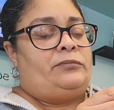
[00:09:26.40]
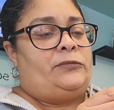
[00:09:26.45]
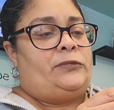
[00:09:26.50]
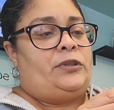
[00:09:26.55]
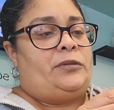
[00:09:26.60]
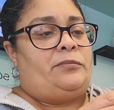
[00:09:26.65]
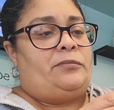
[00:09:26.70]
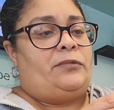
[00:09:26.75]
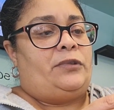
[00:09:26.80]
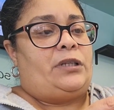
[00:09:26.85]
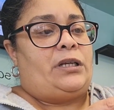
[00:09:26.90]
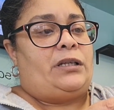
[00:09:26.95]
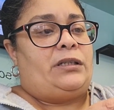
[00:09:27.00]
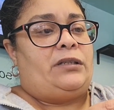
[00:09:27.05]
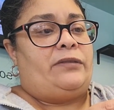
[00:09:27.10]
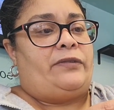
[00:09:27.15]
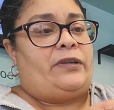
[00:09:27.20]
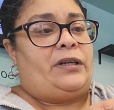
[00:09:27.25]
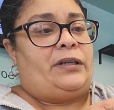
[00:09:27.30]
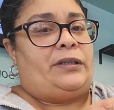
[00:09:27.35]
Yep,
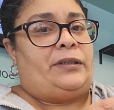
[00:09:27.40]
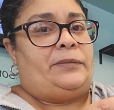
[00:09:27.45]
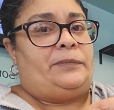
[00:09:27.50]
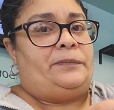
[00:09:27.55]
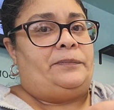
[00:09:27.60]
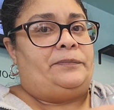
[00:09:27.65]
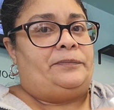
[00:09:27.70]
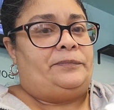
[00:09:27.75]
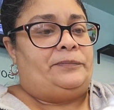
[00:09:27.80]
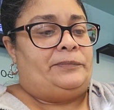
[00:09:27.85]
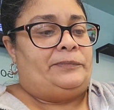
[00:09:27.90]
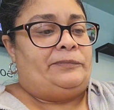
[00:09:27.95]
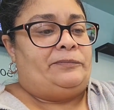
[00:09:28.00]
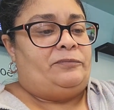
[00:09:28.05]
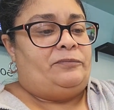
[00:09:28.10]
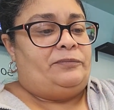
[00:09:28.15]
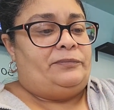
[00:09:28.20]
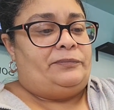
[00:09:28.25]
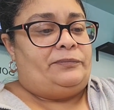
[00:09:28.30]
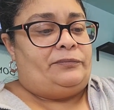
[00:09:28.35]
that's fine.
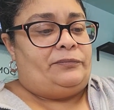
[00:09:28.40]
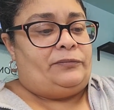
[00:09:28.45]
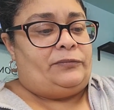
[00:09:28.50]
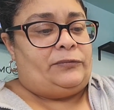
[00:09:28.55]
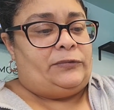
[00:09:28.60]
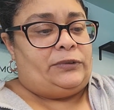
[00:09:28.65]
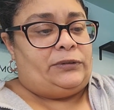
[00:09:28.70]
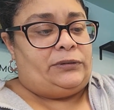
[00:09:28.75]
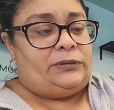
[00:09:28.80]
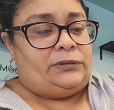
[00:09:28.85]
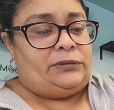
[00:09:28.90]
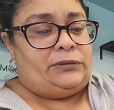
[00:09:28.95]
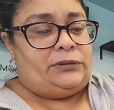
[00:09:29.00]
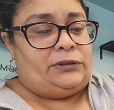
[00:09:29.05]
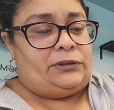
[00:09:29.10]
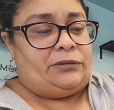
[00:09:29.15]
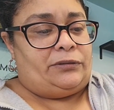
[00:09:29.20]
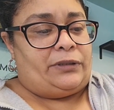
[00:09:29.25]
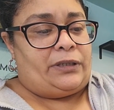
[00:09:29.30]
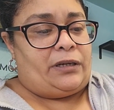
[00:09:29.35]

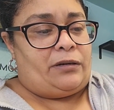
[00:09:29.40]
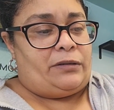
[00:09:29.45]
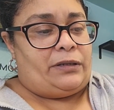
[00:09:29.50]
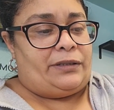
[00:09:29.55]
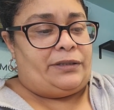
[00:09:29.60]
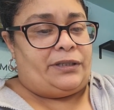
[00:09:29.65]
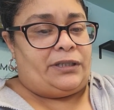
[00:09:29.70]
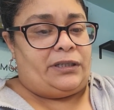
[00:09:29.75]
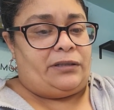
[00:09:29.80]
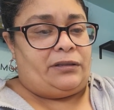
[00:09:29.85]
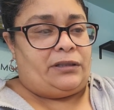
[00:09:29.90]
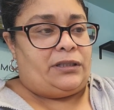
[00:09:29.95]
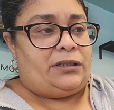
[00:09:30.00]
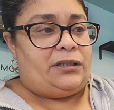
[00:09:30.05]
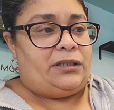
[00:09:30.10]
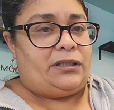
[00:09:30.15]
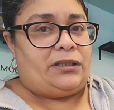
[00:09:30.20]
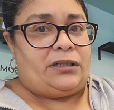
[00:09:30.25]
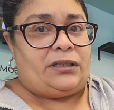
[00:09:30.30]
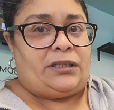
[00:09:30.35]
So now I'll set
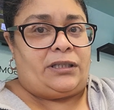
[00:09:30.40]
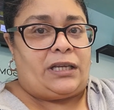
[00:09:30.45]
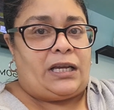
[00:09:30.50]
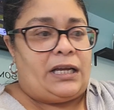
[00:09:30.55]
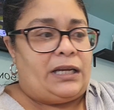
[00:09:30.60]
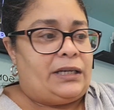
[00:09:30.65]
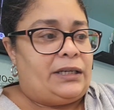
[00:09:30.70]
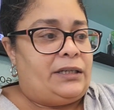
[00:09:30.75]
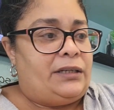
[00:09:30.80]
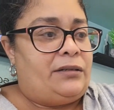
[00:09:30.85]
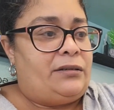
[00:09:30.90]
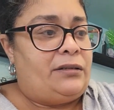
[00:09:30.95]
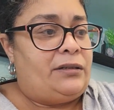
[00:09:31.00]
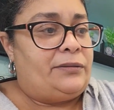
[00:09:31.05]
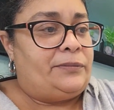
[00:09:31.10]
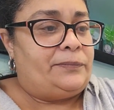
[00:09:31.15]
this aside,